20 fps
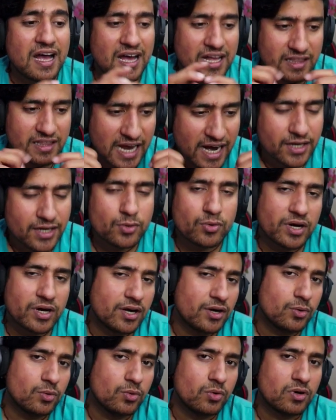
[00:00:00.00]
that you
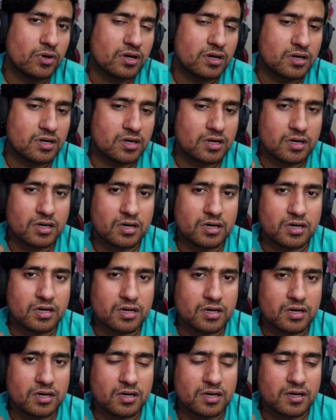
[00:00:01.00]
can do.
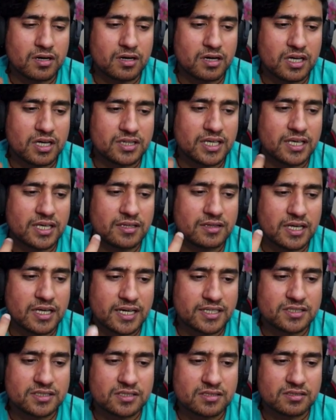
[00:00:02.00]
I think
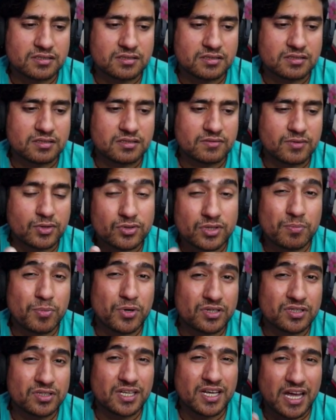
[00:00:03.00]
that's one of the
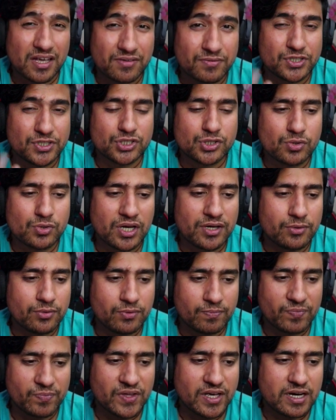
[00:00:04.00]
important thing I wish knew I
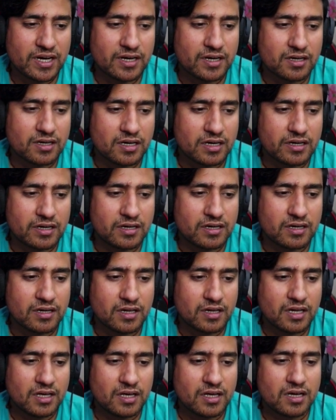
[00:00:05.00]
knew, and I
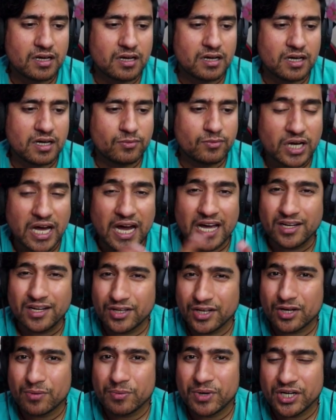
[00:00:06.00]
would highly
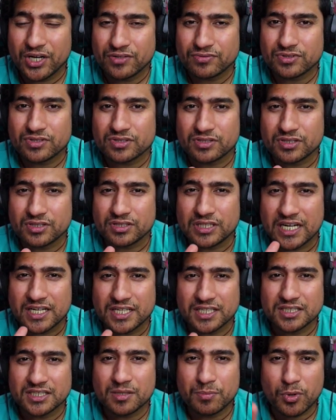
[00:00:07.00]
recommend, if that
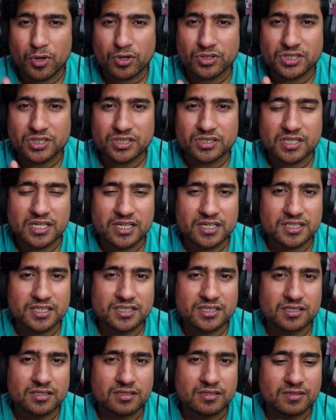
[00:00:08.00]
is the process that
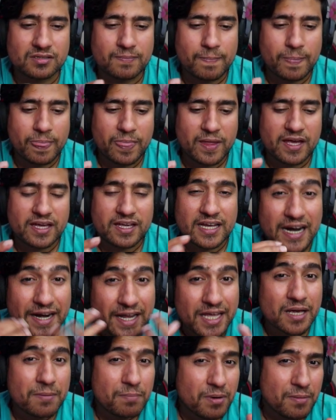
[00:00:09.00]
is
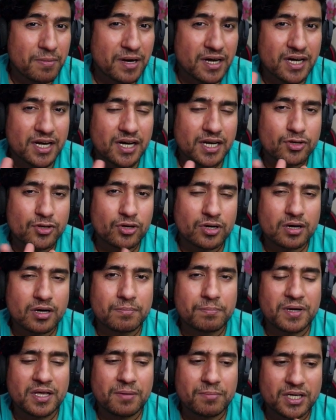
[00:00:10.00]
getting implemented in your
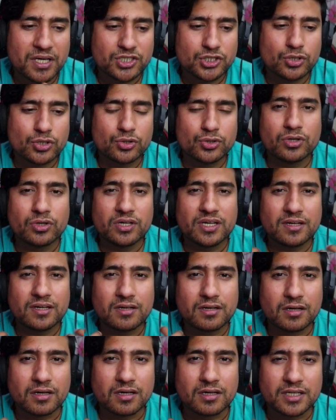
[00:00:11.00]
company, make sure you
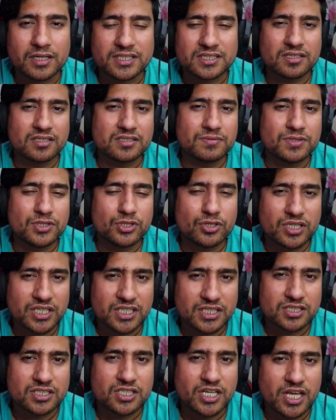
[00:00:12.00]
discuss with your
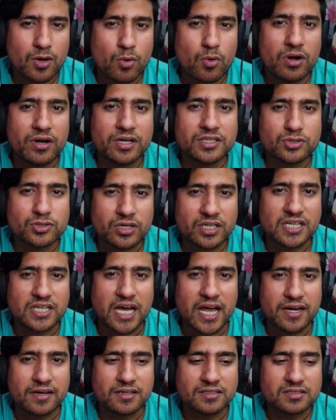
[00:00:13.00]
stakeholders or
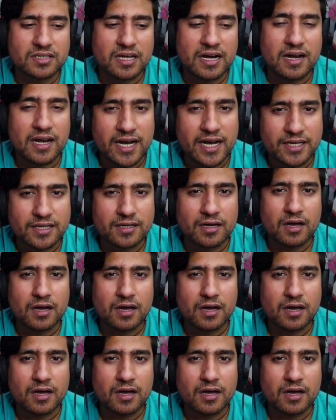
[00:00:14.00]
designers and let